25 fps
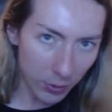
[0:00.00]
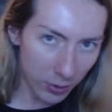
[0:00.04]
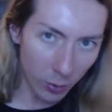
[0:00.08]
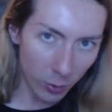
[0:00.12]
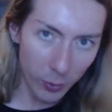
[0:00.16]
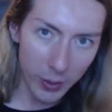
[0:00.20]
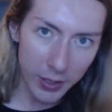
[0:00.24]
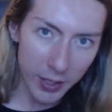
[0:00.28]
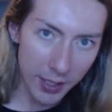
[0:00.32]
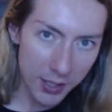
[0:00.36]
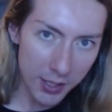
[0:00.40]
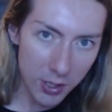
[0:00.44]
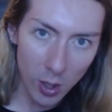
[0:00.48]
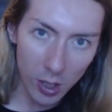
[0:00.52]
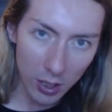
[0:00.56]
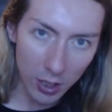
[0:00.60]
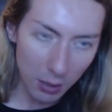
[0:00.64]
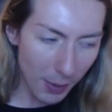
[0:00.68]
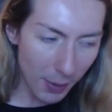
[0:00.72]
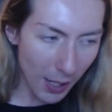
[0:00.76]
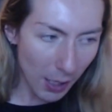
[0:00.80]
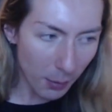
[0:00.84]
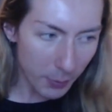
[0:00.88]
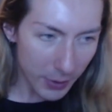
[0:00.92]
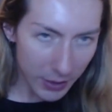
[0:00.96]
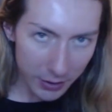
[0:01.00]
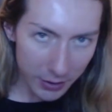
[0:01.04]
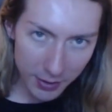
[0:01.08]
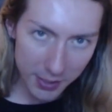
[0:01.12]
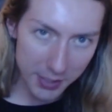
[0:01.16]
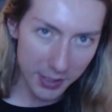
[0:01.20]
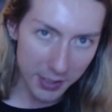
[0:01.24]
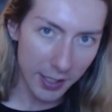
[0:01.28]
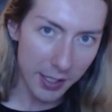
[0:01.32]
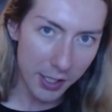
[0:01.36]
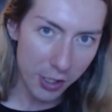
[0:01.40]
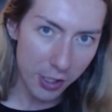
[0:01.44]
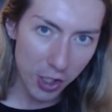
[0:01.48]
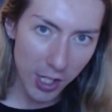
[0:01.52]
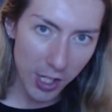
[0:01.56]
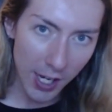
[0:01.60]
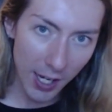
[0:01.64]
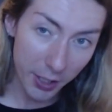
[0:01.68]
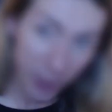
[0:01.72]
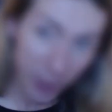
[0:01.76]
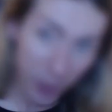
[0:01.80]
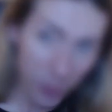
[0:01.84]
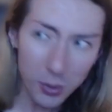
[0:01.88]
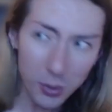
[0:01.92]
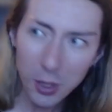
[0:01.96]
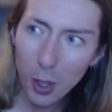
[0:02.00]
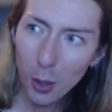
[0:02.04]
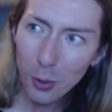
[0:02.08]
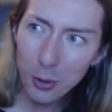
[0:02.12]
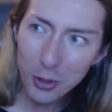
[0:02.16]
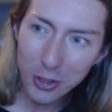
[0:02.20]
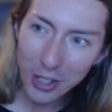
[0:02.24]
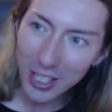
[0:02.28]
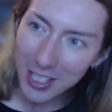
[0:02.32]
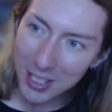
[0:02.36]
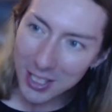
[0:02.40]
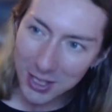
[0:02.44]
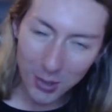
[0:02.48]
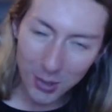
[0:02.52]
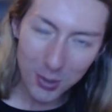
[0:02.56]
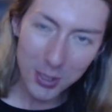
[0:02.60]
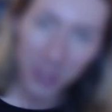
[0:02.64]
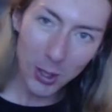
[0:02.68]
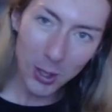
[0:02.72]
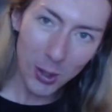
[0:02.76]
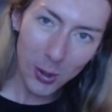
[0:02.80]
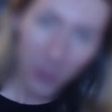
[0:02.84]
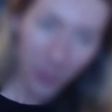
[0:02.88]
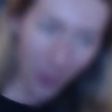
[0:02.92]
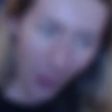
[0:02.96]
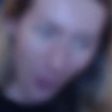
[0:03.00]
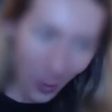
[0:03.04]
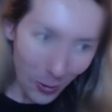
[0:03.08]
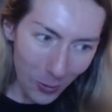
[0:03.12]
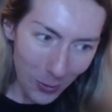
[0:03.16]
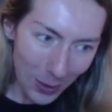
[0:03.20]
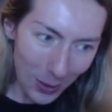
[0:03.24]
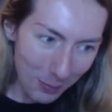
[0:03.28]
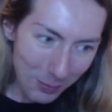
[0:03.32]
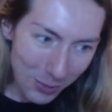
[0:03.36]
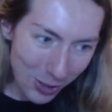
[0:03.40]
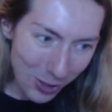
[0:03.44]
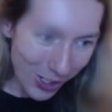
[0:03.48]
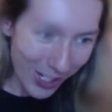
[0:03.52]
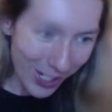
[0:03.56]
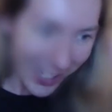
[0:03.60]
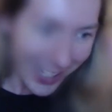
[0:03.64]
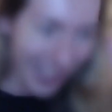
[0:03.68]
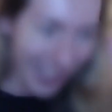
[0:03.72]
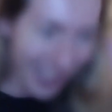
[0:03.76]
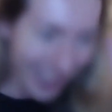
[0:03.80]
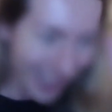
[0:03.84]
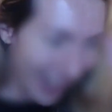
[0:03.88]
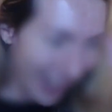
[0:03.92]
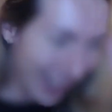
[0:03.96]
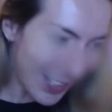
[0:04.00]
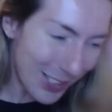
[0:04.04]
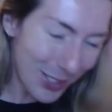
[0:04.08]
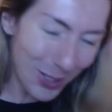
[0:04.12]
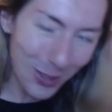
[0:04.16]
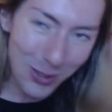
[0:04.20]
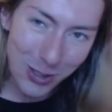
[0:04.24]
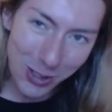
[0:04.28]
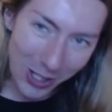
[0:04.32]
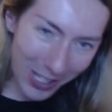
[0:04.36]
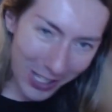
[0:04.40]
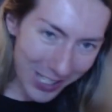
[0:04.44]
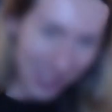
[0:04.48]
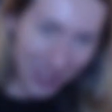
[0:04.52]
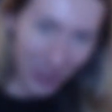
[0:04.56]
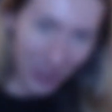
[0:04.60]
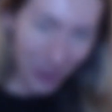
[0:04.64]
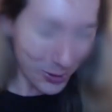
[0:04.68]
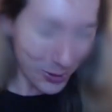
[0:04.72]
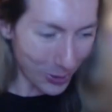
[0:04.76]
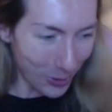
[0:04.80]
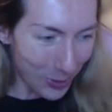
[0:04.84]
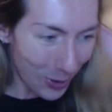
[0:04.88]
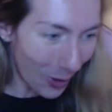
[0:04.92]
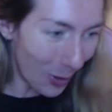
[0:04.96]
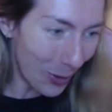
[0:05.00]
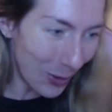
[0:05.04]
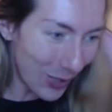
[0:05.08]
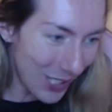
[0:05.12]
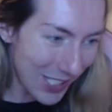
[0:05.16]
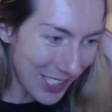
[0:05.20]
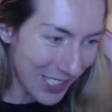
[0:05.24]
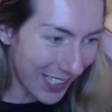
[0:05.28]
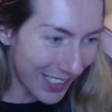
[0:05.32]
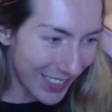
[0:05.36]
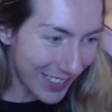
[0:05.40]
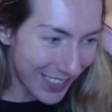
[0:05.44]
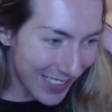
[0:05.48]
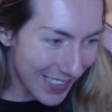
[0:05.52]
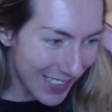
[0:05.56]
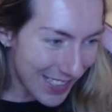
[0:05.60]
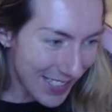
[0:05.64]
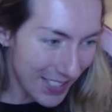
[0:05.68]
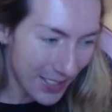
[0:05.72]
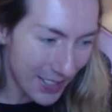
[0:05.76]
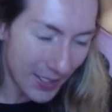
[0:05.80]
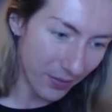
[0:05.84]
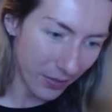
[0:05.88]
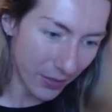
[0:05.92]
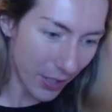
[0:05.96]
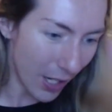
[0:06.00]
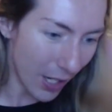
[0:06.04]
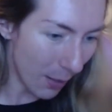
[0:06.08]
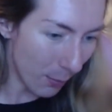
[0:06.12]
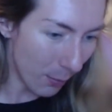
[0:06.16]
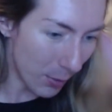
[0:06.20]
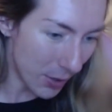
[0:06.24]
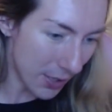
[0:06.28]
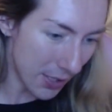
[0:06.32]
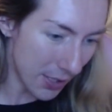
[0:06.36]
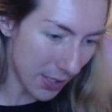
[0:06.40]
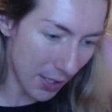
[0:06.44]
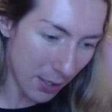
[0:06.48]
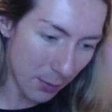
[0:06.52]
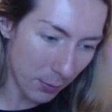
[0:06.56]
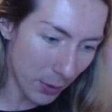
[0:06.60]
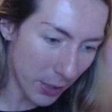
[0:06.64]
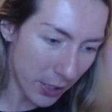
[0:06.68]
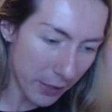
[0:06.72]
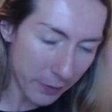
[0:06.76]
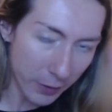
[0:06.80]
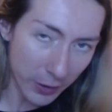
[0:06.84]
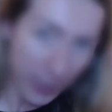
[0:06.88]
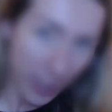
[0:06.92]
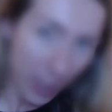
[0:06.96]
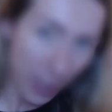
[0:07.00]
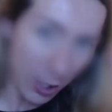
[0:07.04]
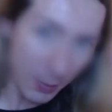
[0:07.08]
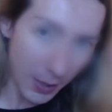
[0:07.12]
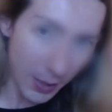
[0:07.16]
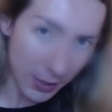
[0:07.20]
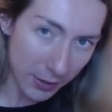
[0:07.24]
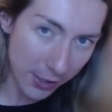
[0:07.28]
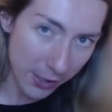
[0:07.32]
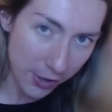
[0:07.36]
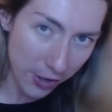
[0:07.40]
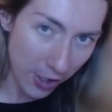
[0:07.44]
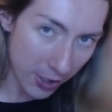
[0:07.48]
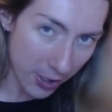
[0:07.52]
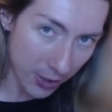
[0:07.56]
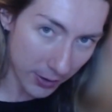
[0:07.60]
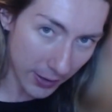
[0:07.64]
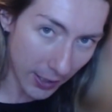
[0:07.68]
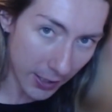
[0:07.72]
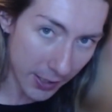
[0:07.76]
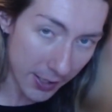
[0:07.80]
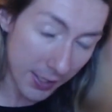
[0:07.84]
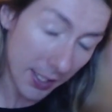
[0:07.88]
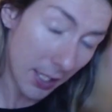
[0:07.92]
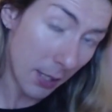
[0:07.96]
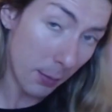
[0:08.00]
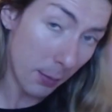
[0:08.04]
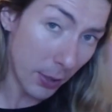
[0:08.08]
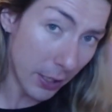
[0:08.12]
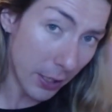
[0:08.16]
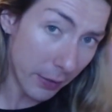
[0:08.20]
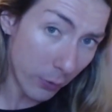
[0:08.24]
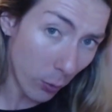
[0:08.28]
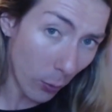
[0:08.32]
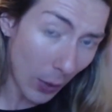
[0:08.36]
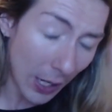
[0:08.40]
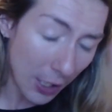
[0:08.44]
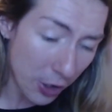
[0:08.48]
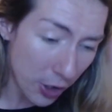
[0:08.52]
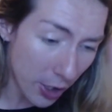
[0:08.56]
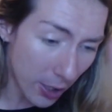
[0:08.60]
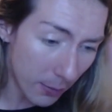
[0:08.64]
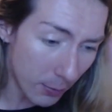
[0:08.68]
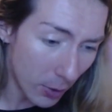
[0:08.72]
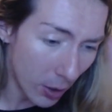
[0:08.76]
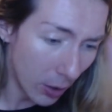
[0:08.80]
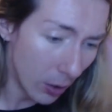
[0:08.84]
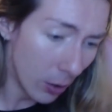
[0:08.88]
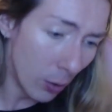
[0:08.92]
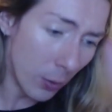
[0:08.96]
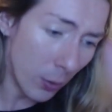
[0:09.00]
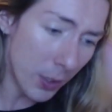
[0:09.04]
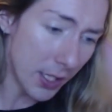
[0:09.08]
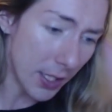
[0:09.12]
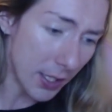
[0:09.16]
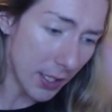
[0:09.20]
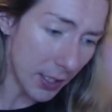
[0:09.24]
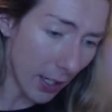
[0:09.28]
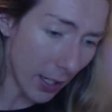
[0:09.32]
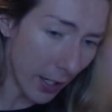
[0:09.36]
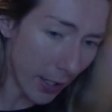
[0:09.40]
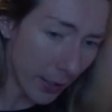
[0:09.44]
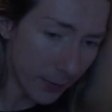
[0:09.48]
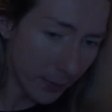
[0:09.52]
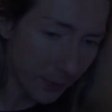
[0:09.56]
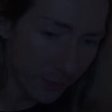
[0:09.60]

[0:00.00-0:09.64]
the way they talk about me in this guy's chat. You know JaiZo too? O M G, I know JaiZo. You know who this guy is? Yeah, but does anybody even care about this JaiZo guy? Does anybody even watch him? Who is this guy?